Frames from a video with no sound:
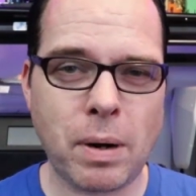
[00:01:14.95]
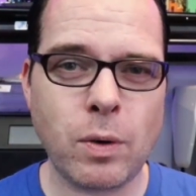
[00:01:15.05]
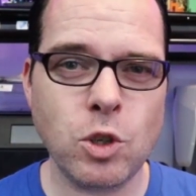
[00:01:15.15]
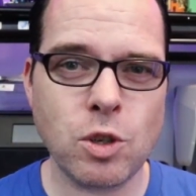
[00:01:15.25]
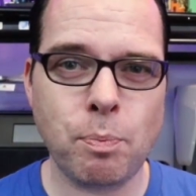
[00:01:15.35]

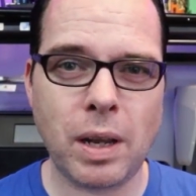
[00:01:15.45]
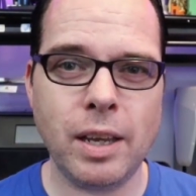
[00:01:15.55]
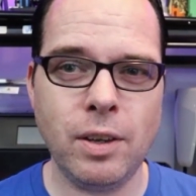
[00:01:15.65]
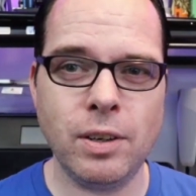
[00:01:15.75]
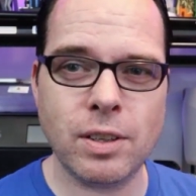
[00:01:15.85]
power supply
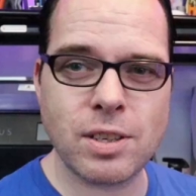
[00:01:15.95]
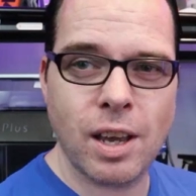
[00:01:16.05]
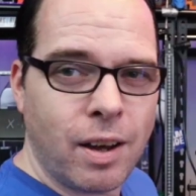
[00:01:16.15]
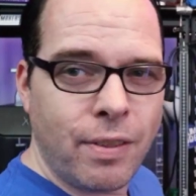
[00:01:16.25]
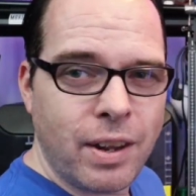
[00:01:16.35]
units
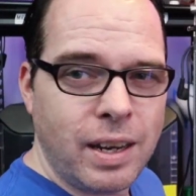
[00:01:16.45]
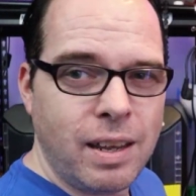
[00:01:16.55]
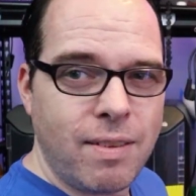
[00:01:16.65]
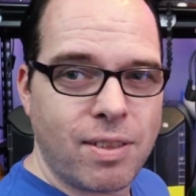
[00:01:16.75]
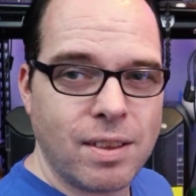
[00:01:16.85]

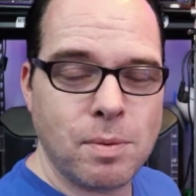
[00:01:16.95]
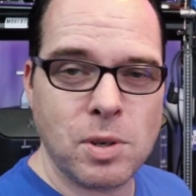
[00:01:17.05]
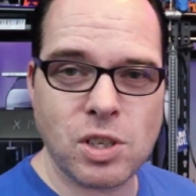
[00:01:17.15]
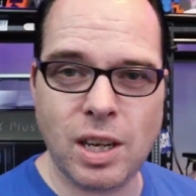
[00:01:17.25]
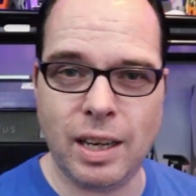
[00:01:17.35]
underneath the
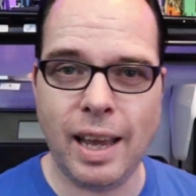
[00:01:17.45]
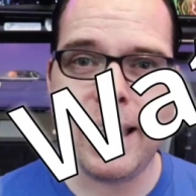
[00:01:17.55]
machine.